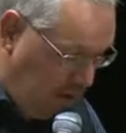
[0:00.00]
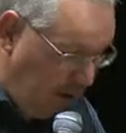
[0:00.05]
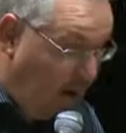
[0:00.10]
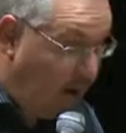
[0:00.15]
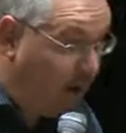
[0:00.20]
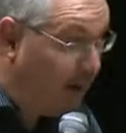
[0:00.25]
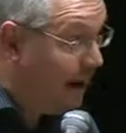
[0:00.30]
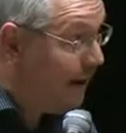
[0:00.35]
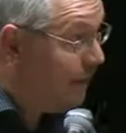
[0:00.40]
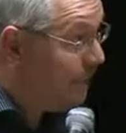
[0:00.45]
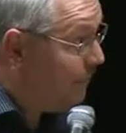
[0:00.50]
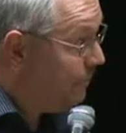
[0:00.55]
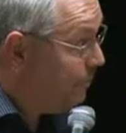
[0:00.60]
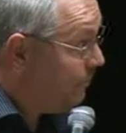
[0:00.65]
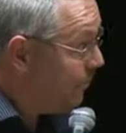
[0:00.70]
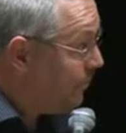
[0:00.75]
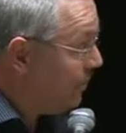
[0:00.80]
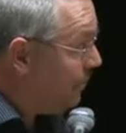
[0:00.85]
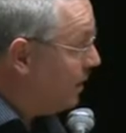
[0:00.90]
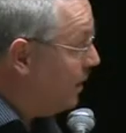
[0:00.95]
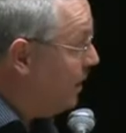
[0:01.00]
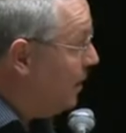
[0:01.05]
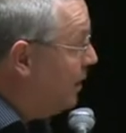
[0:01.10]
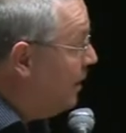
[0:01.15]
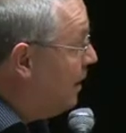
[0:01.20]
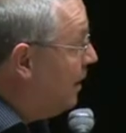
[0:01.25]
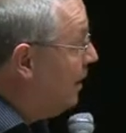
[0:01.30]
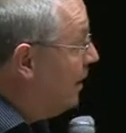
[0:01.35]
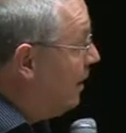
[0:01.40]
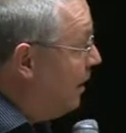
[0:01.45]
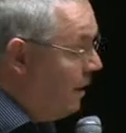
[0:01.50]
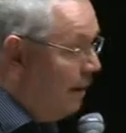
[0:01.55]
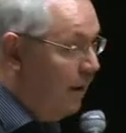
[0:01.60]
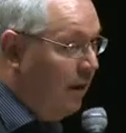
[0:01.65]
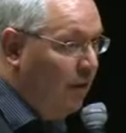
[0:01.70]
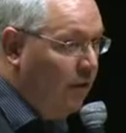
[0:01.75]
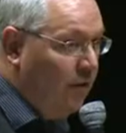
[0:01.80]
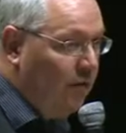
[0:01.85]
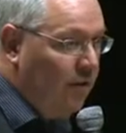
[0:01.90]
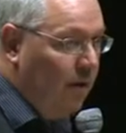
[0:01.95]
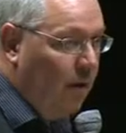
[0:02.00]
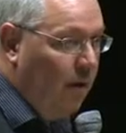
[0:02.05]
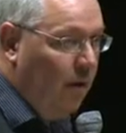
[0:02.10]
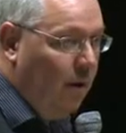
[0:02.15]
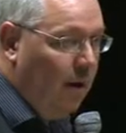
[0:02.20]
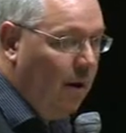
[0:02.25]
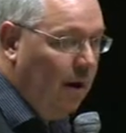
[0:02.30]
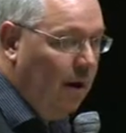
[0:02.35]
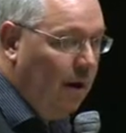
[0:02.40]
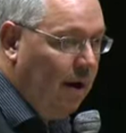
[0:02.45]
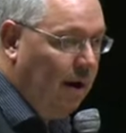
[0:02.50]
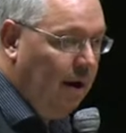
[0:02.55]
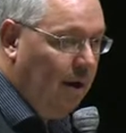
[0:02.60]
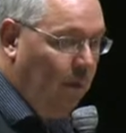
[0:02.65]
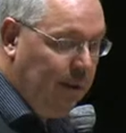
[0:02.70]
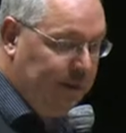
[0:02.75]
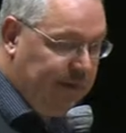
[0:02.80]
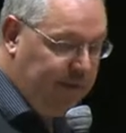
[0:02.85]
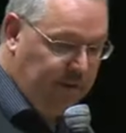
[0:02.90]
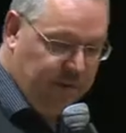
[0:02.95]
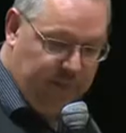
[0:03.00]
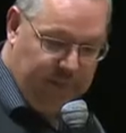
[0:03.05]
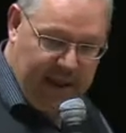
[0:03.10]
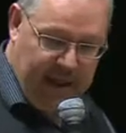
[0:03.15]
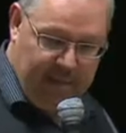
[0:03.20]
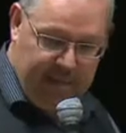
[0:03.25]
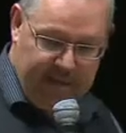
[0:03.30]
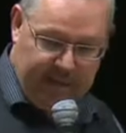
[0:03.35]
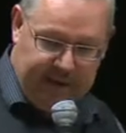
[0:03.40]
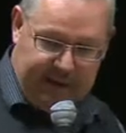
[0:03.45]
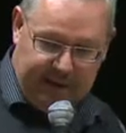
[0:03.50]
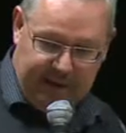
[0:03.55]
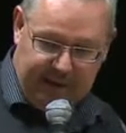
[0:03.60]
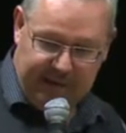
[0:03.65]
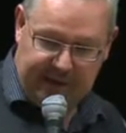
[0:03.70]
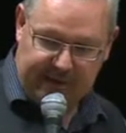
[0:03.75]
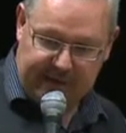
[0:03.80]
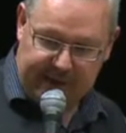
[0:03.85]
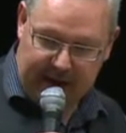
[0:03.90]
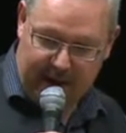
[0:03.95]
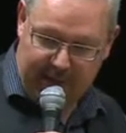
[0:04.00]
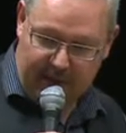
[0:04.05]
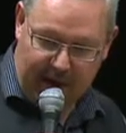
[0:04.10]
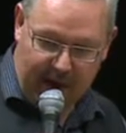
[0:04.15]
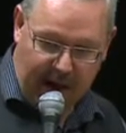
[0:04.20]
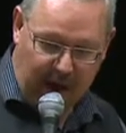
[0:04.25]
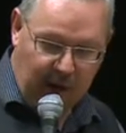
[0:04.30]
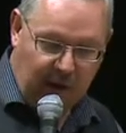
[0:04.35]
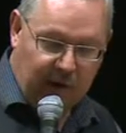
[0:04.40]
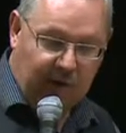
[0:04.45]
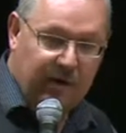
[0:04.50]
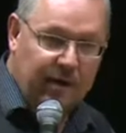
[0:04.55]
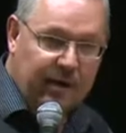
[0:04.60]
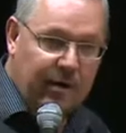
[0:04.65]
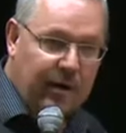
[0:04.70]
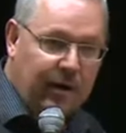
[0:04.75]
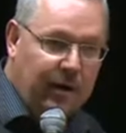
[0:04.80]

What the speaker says: All right. So when this paper came out,